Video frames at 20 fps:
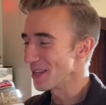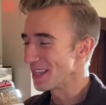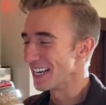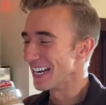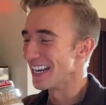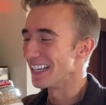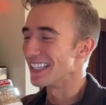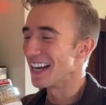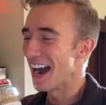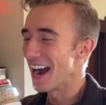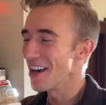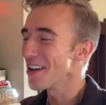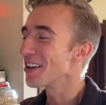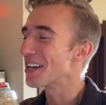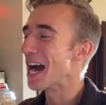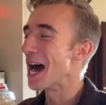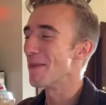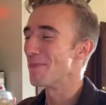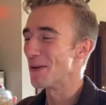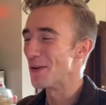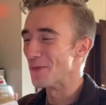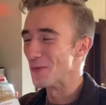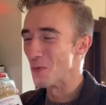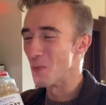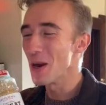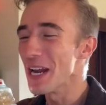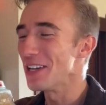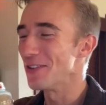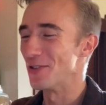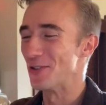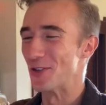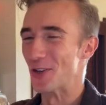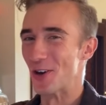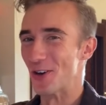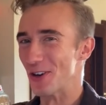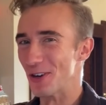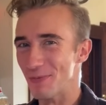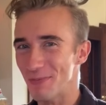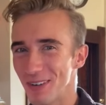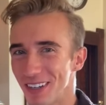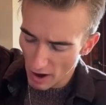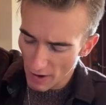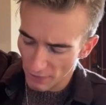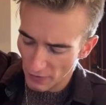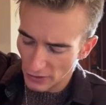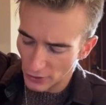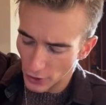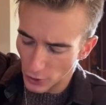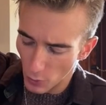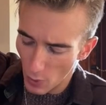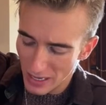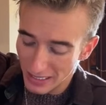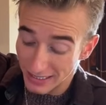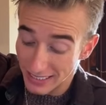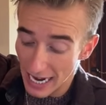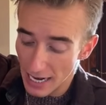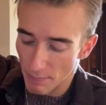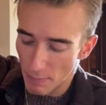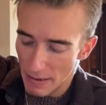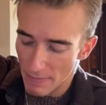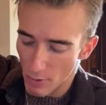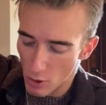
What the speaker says: an entire cup of wheat germ. Roughage is what dead people